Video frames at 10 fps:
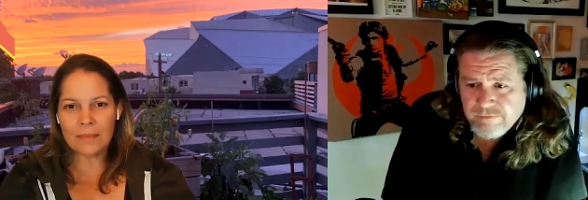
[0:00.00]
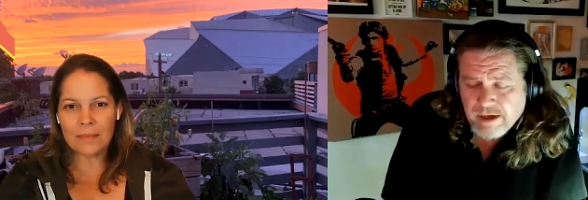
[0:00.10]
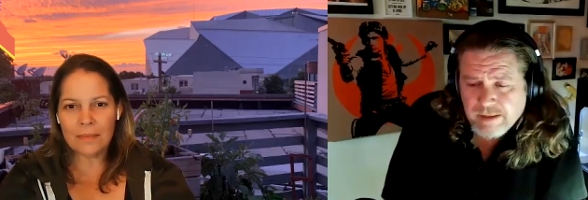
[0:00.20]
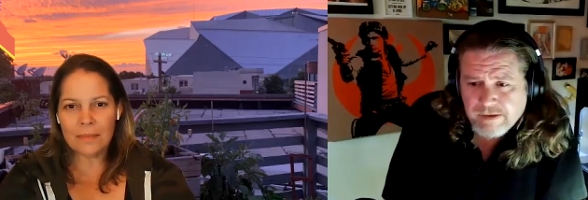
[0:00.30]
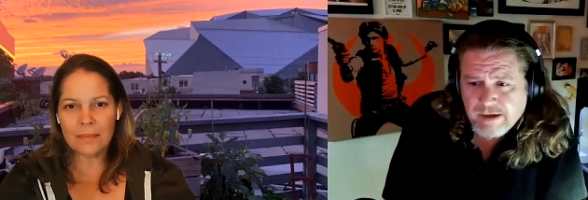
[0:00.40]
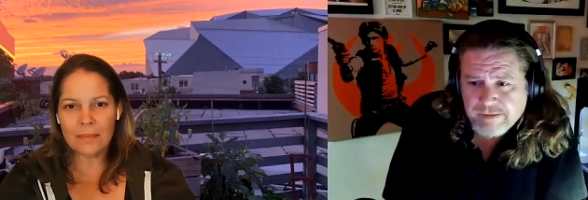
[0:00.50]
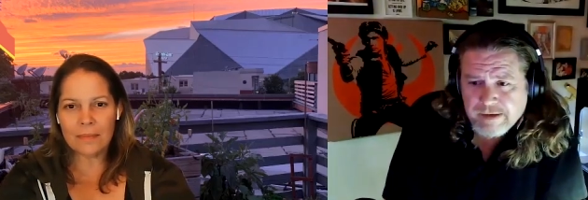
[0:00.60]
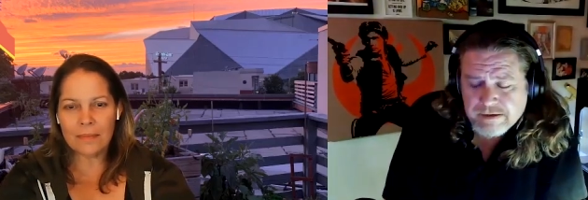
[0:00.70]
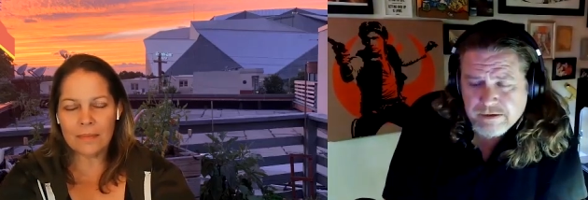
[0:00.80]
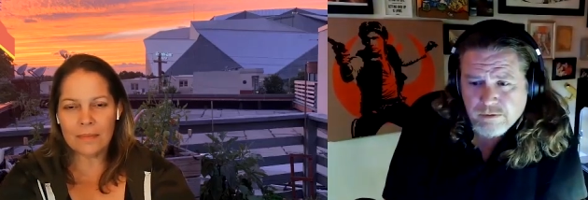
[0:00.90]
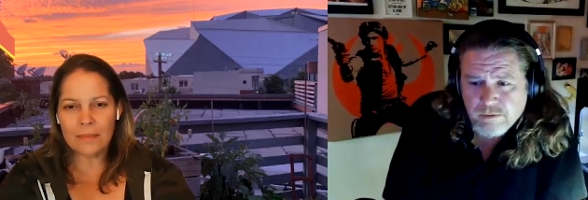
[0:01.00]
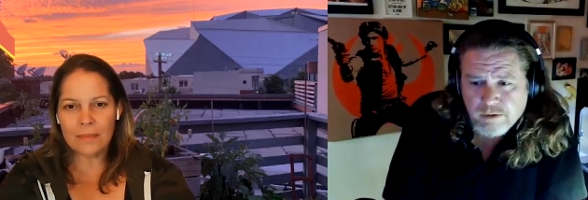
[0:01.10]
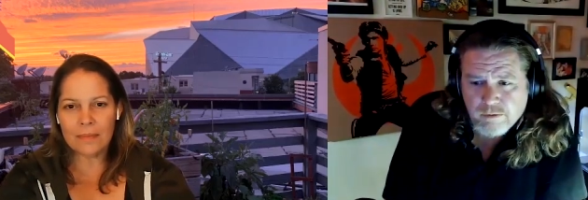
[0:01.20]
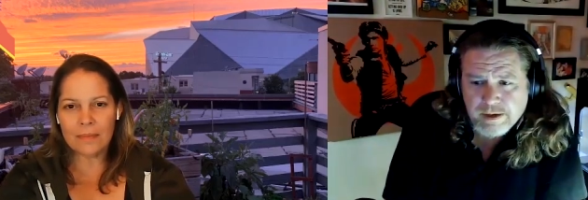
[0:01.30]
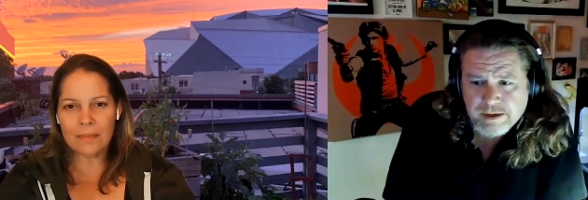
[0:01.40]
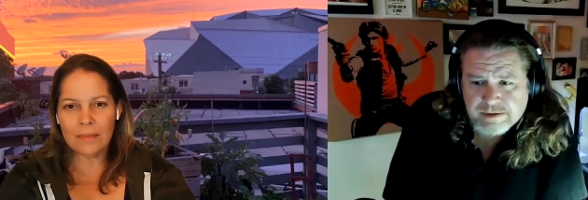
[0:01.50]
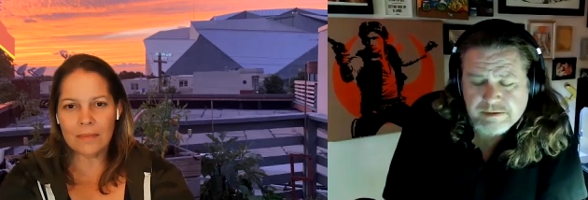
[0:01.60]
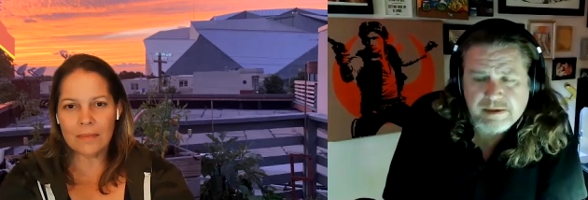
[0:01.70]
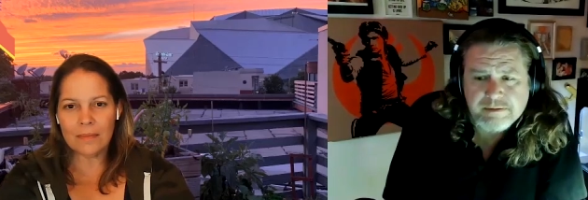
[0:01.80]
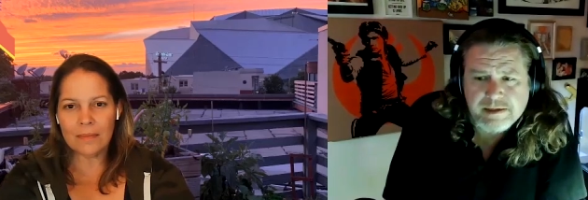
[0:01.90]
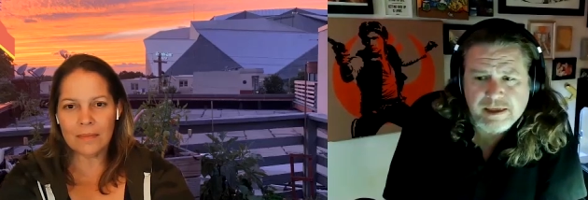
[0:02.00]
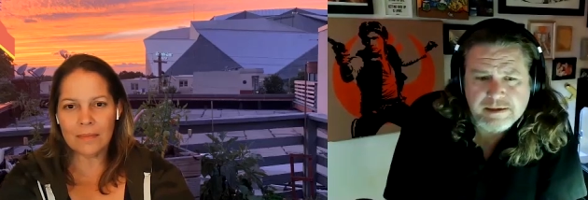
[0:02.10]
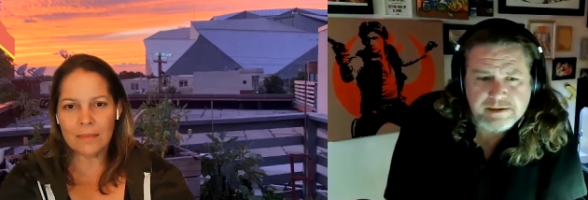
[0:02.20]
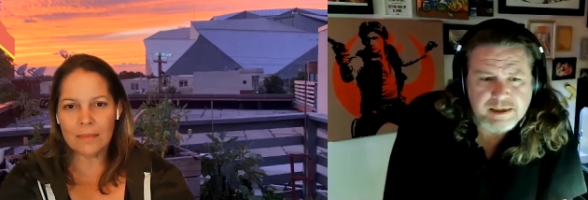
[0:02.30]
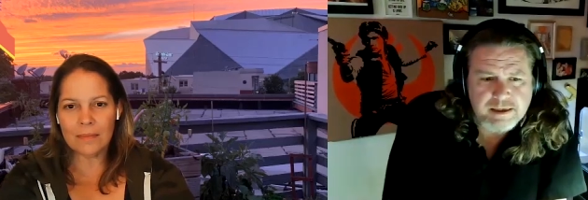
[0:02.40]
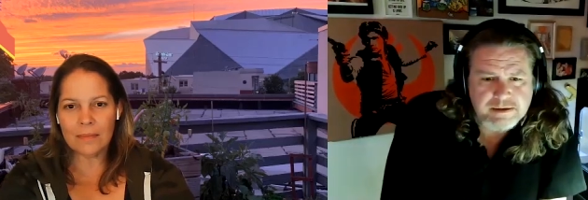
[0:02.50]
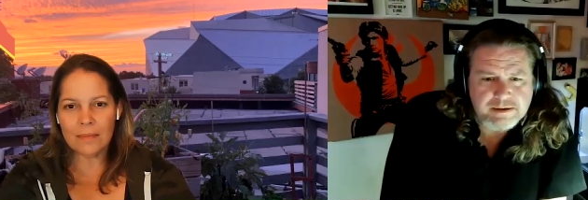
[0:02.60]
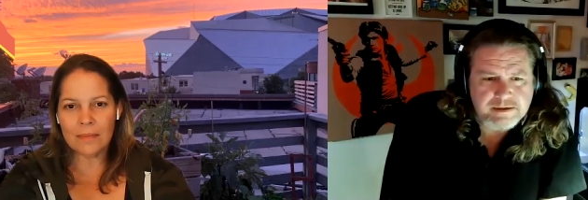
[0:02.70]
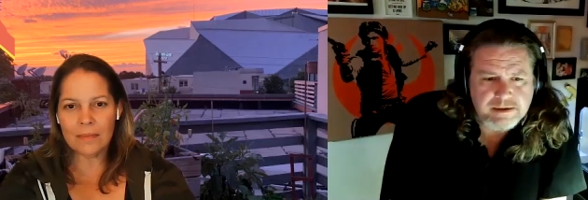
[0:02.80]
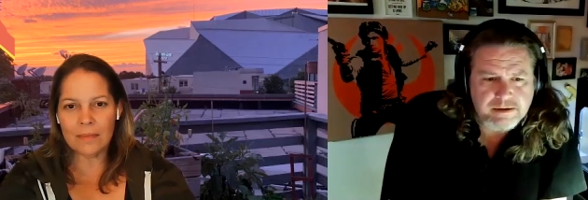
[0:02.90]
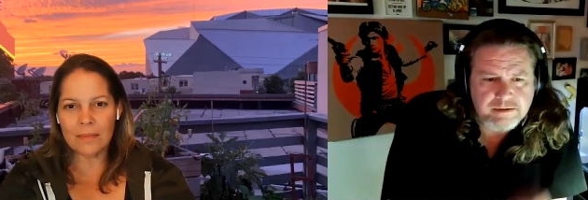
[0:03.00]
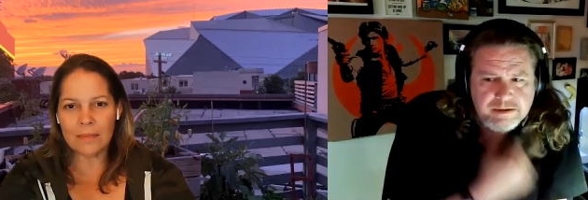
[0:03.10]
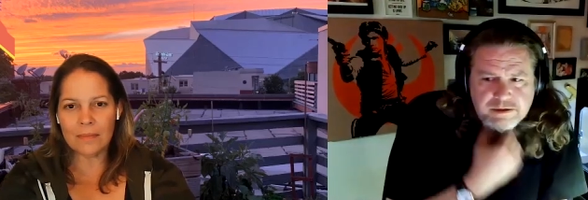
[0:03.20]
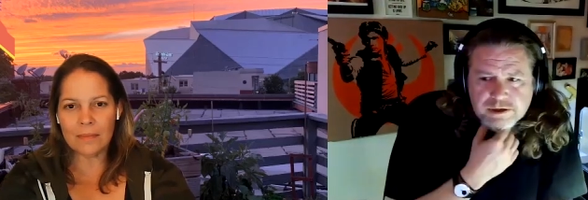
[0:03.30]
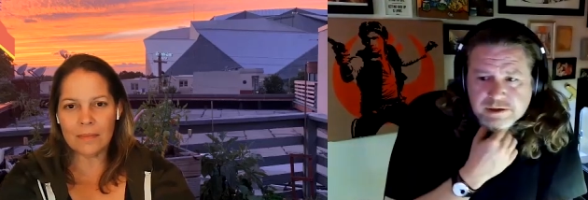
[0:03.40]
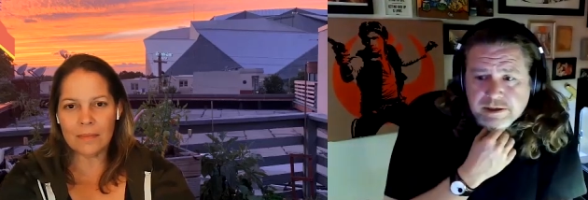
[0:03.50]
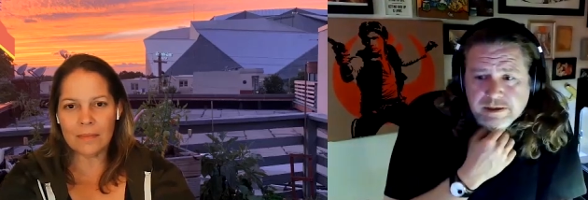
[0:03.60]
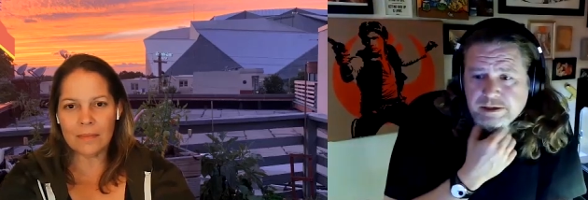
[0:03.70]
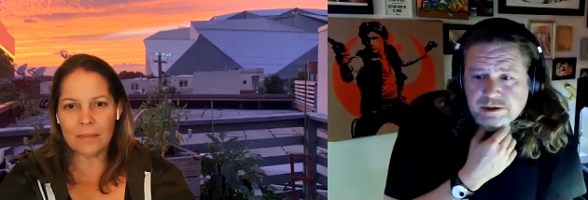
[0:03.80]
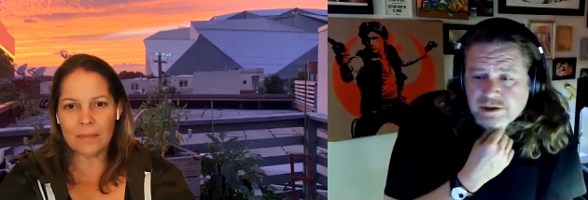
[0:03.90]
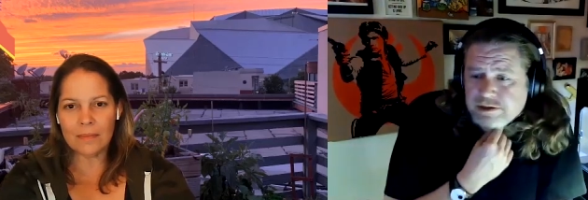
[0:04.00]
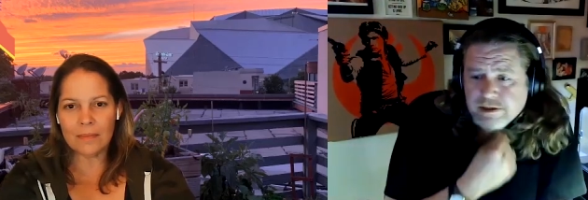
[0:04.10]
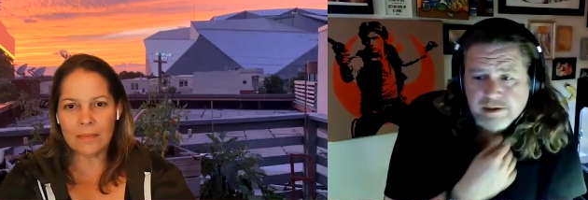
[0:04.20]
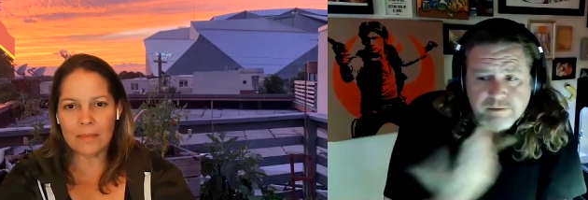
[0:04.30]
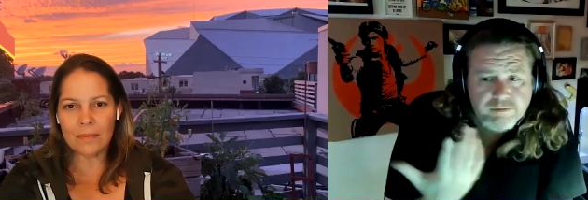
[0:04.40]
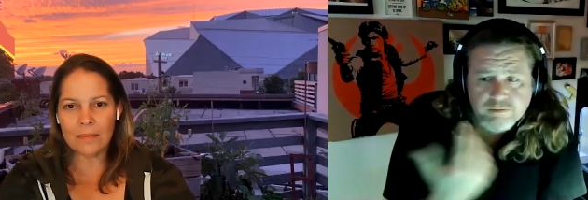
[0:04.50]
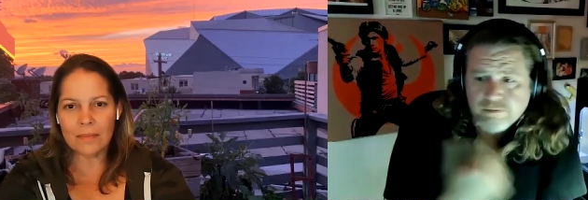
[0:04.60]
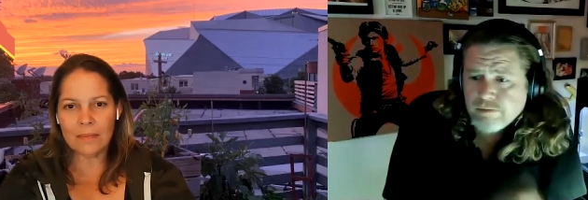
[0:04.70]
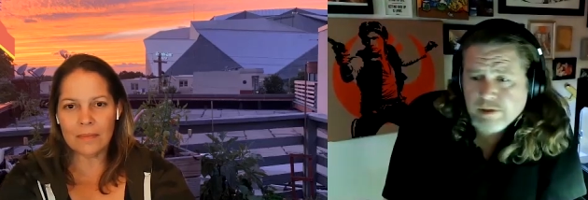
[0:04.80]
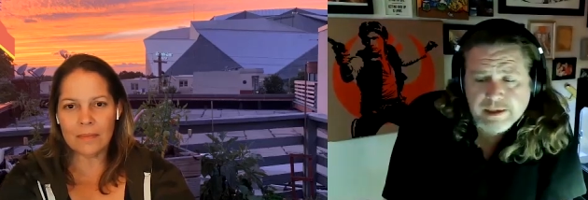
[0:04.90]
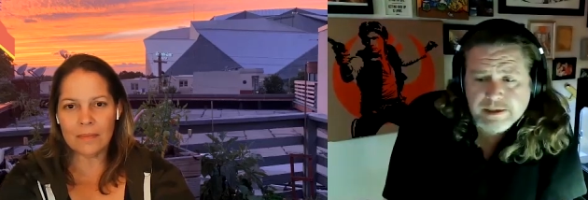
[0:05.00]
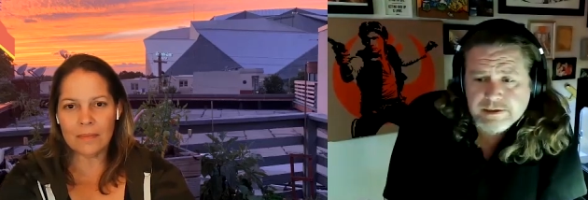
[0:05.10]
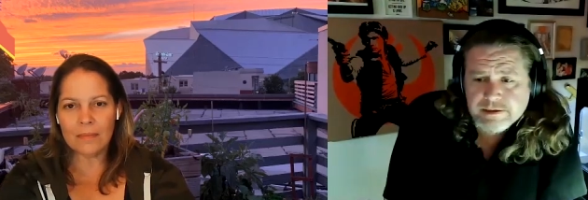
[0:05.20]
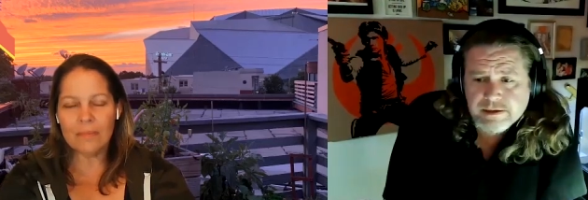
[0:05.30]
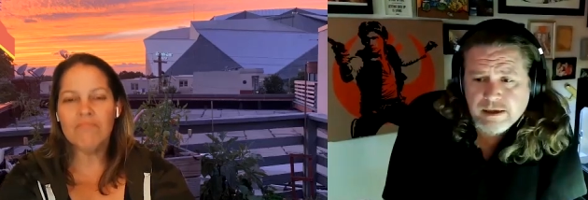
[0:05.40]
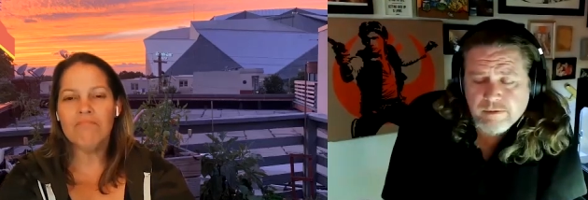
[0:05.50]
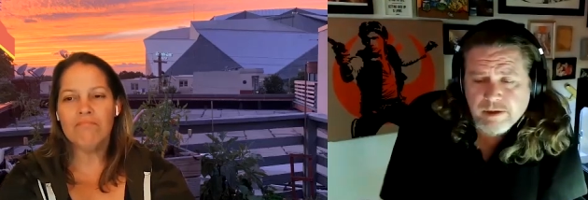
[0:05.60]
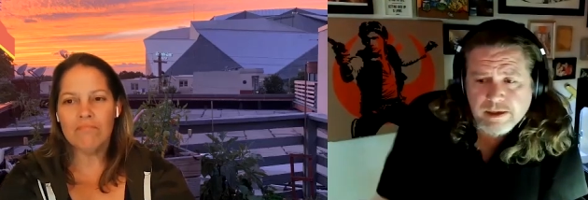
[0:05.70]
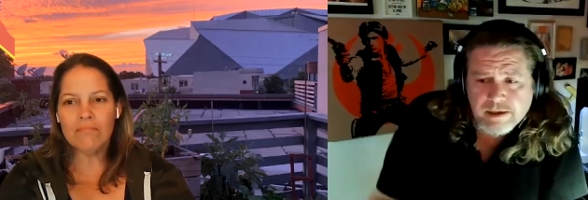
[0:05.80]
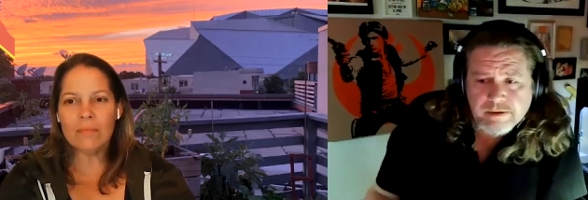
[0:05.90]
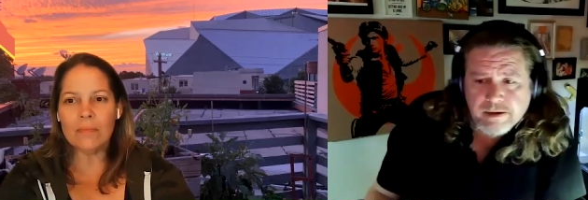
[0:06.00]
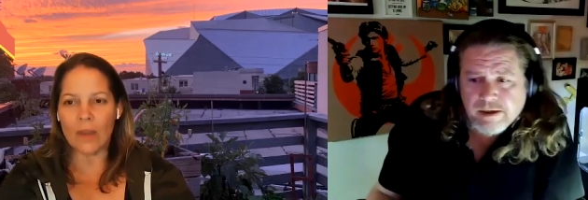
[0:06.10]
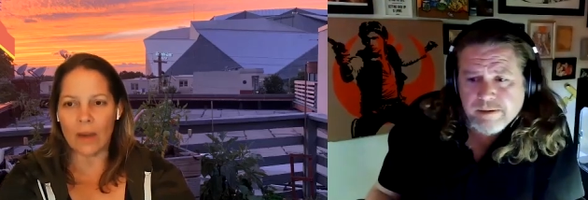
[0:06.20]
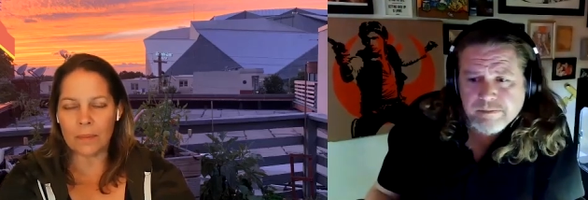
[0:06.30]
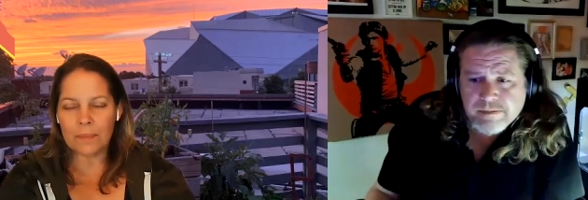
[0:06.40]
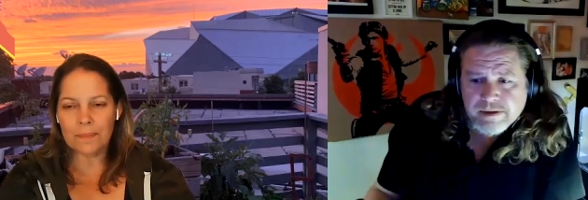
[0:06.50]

Speaker 1: finding something like that during a work week is sometimes a nice thing because it's a it's just a it's just a release. It's not really um, yeah.